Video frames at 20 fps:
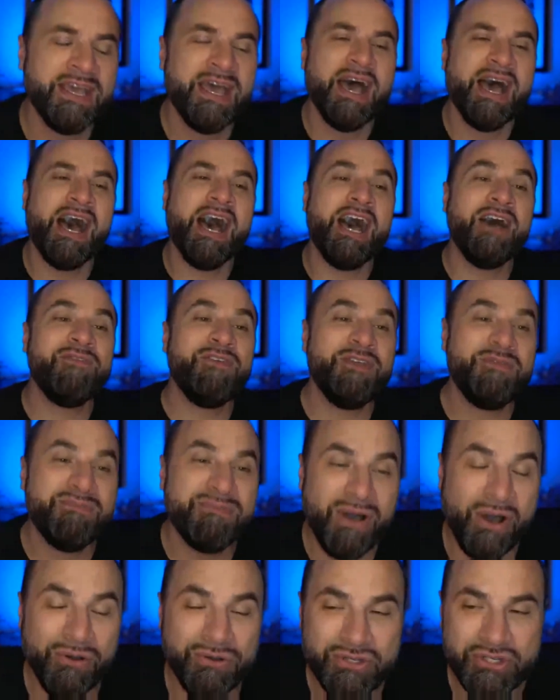of
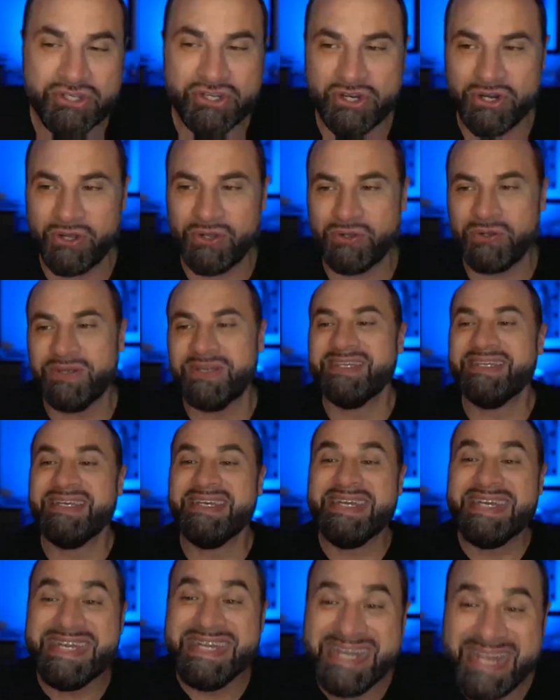emotional
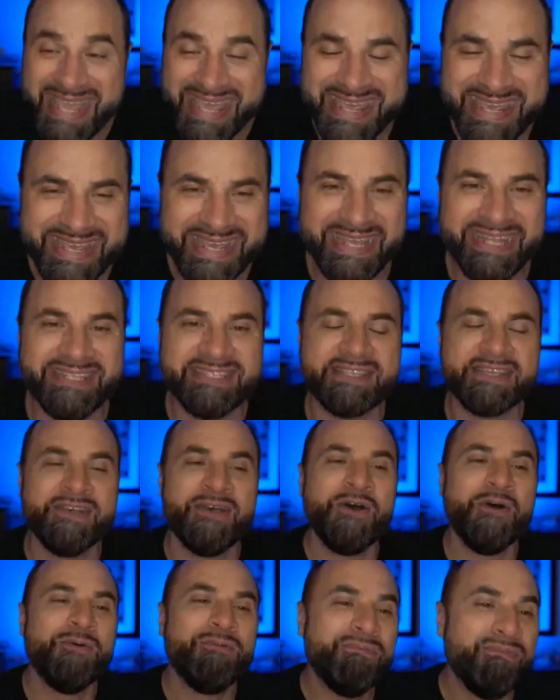needs
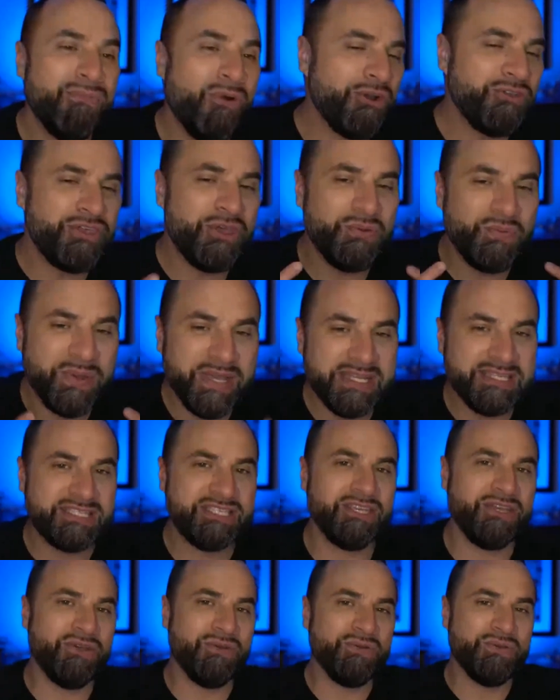more than we
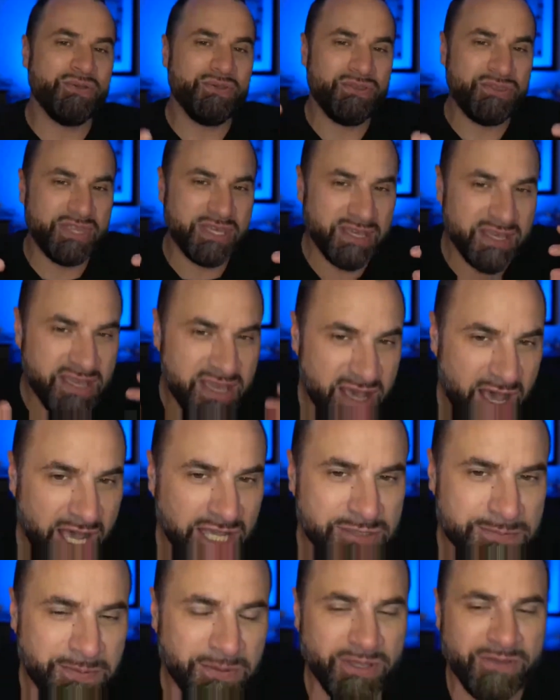do the
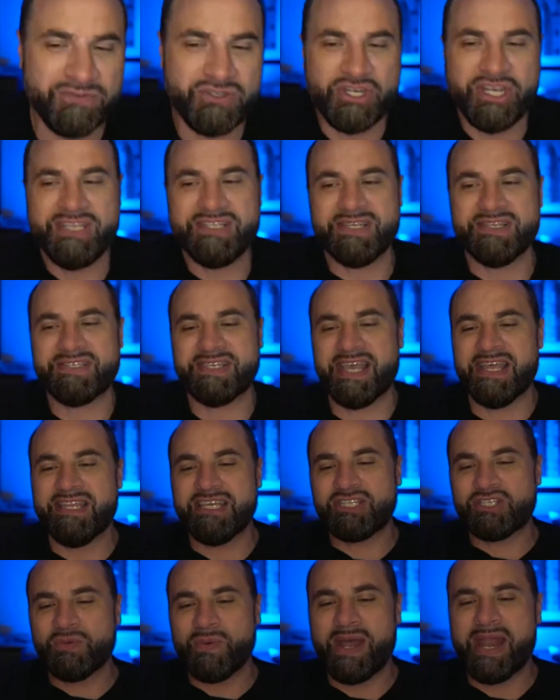gospel of Jesus. And
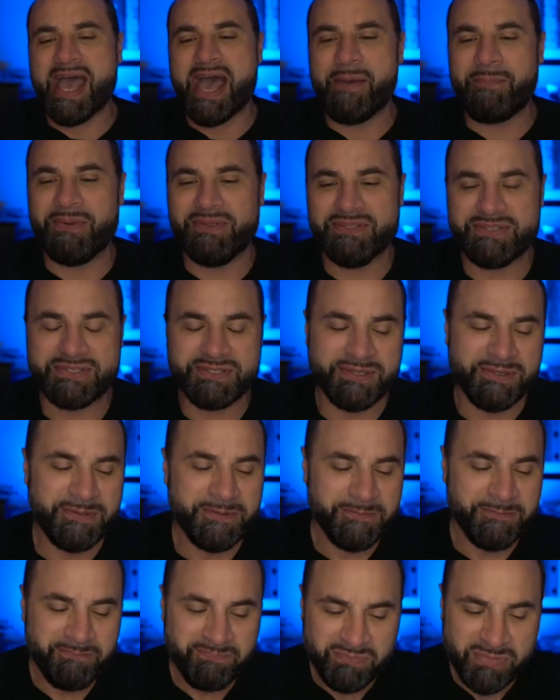this is what happens.
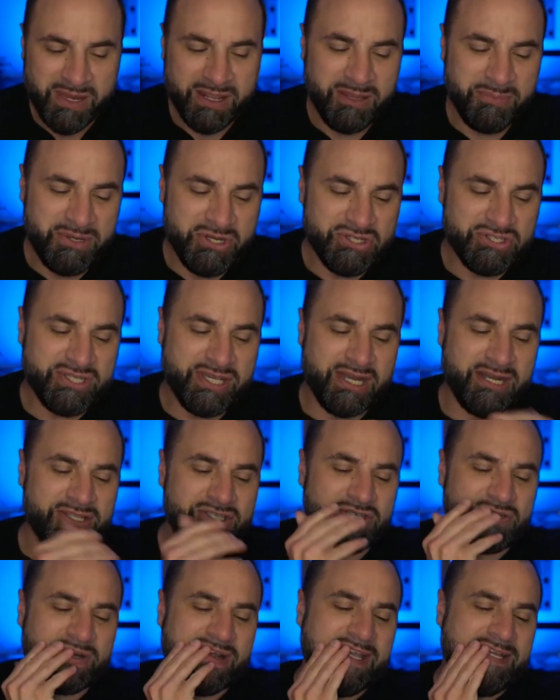Let me just cut it
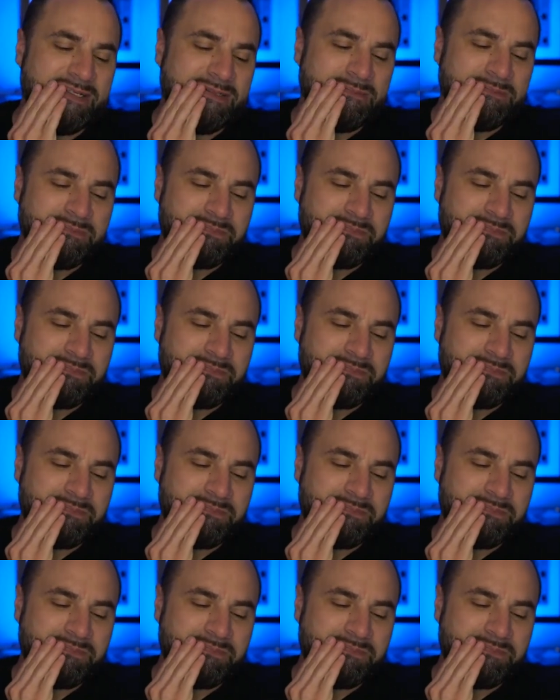straight.